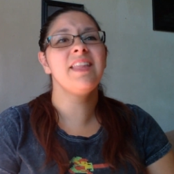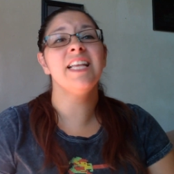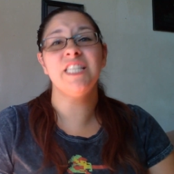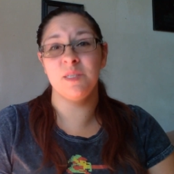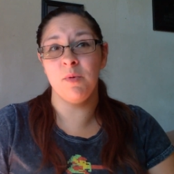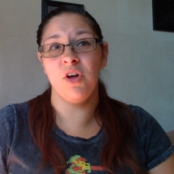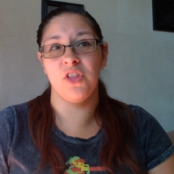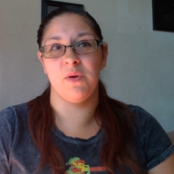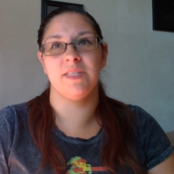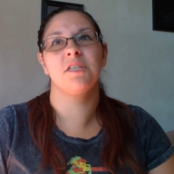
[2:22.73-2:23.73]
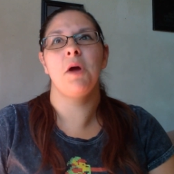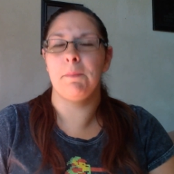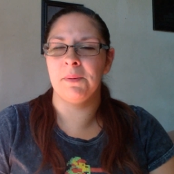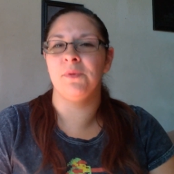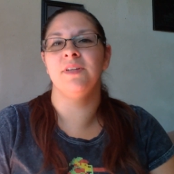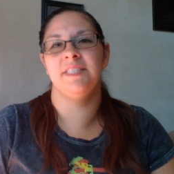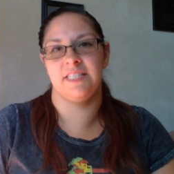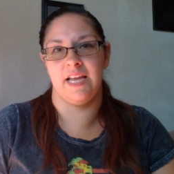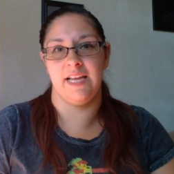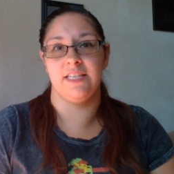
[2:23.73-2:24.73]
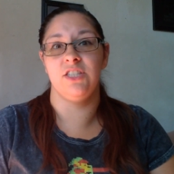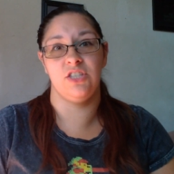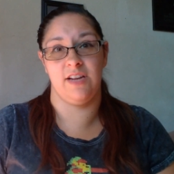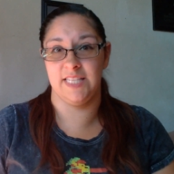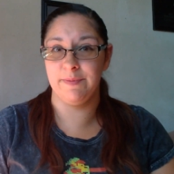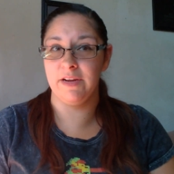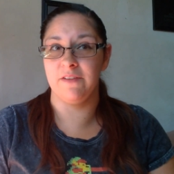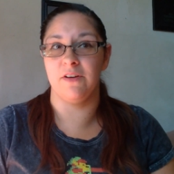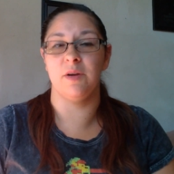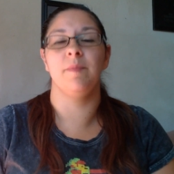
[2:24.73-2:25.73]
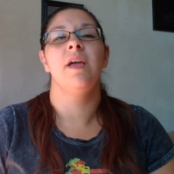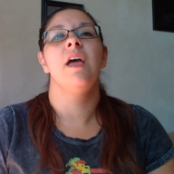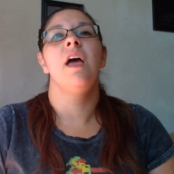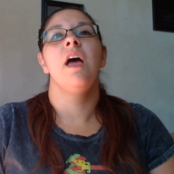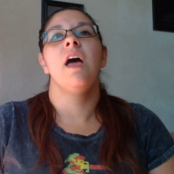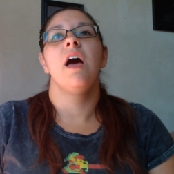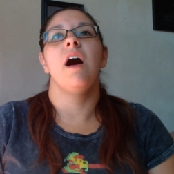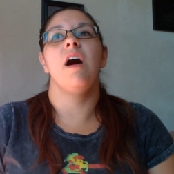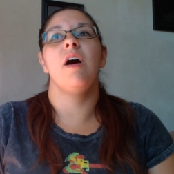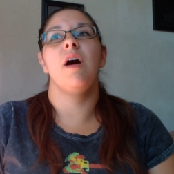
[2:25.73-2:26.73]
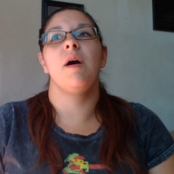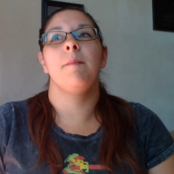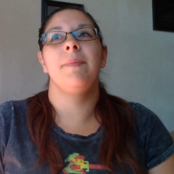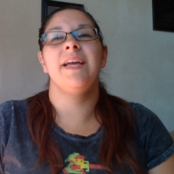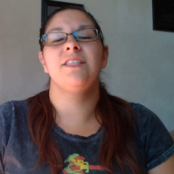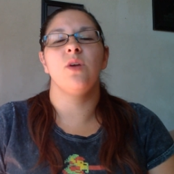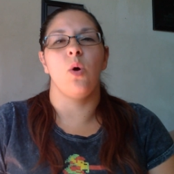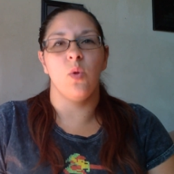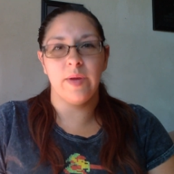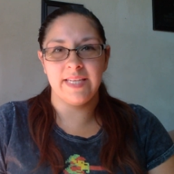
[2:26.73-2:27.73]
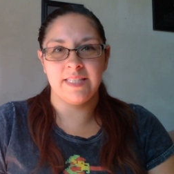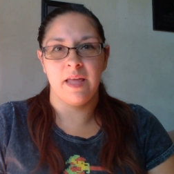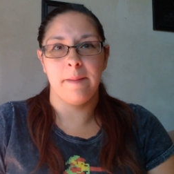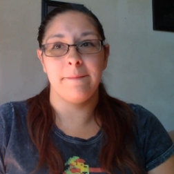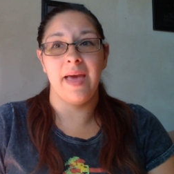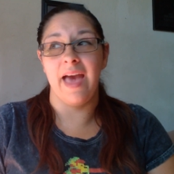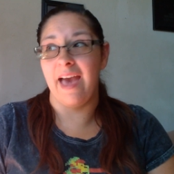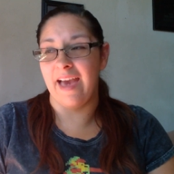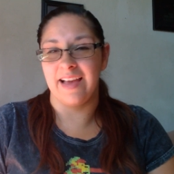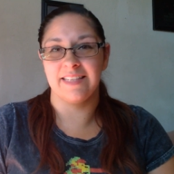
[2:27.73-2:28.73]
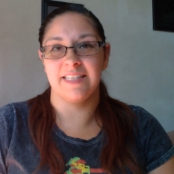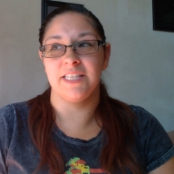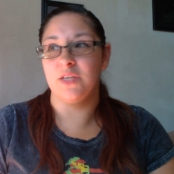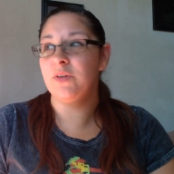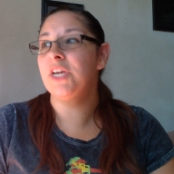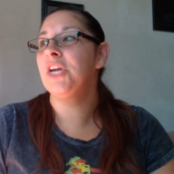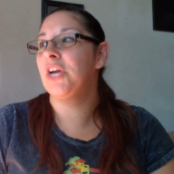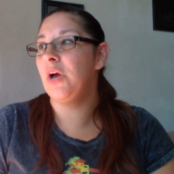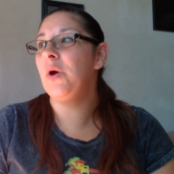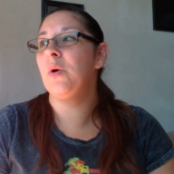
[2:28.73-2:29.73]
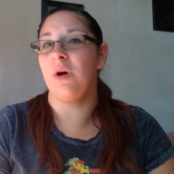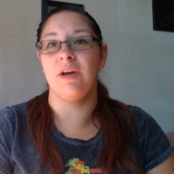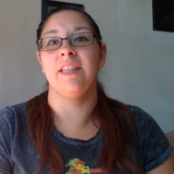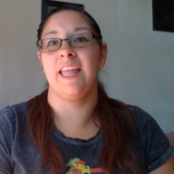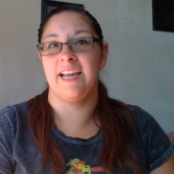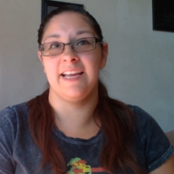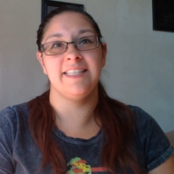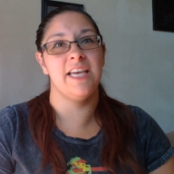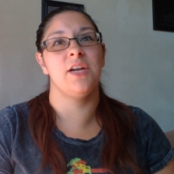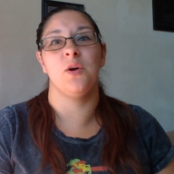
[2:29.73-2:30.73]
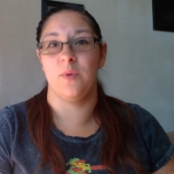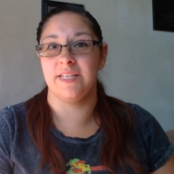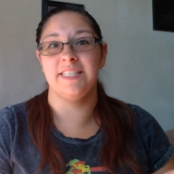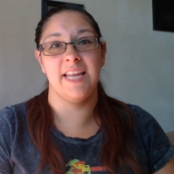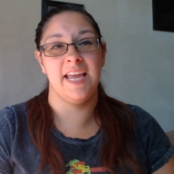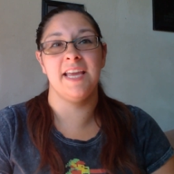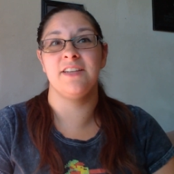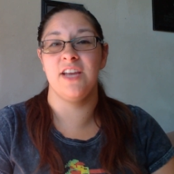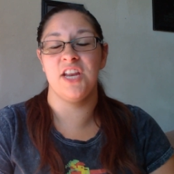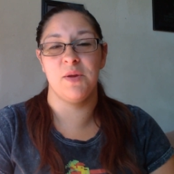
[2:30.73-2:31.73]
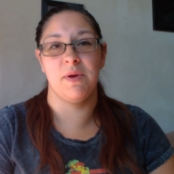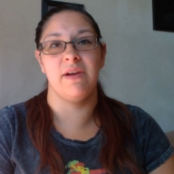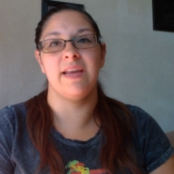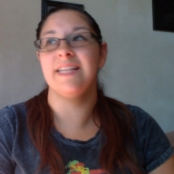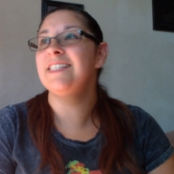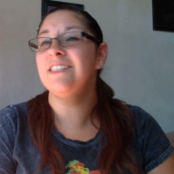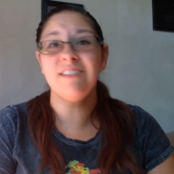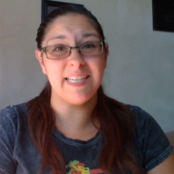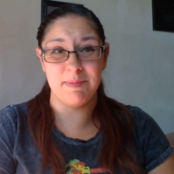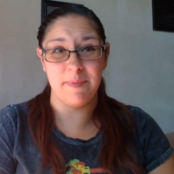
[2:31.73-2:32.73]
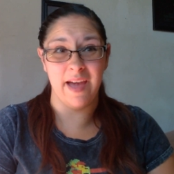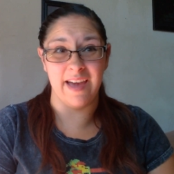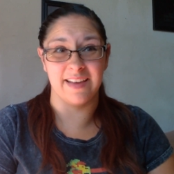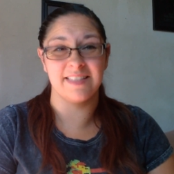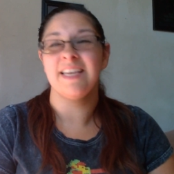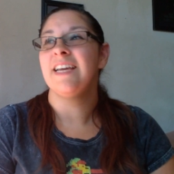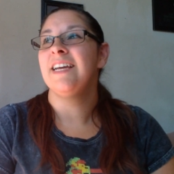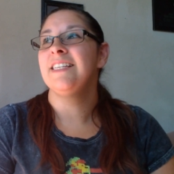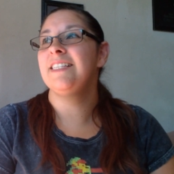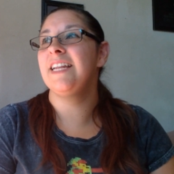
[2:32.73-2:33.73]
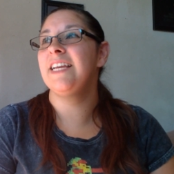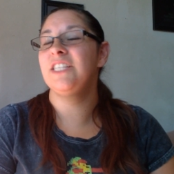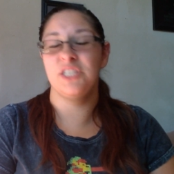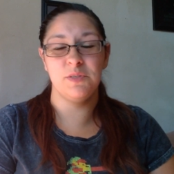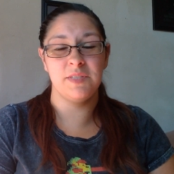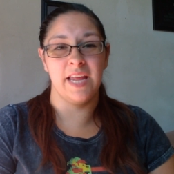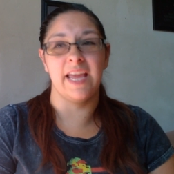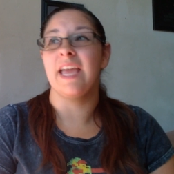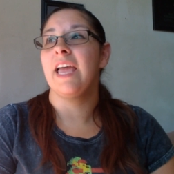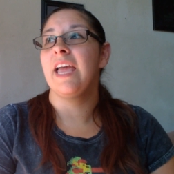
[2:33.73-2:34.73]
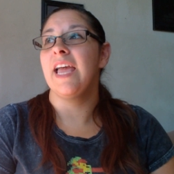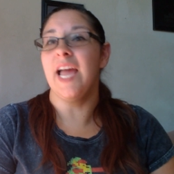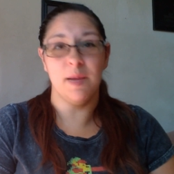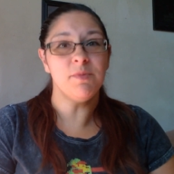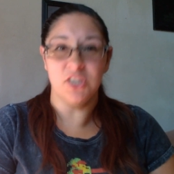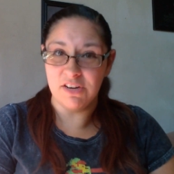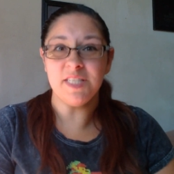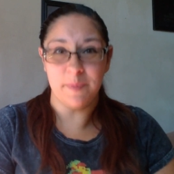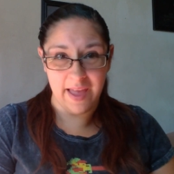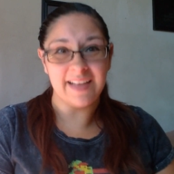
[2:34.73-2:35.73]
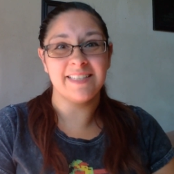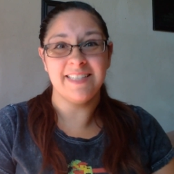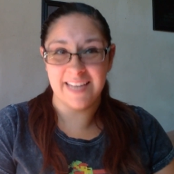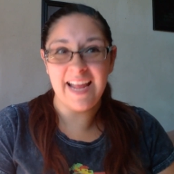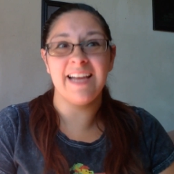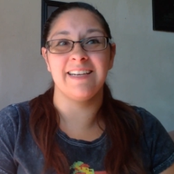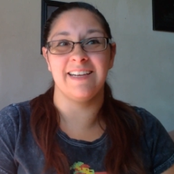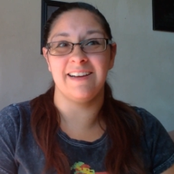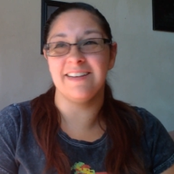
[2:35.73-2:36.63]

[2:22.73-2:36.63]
It's small though. It's comparable in size to Knott's Berry Farm. But it's always packed. Like, you can go on, like I said, a Wednesday in January, and it's still going to be packed. Today is Tuesday. I'm sure it's packed today,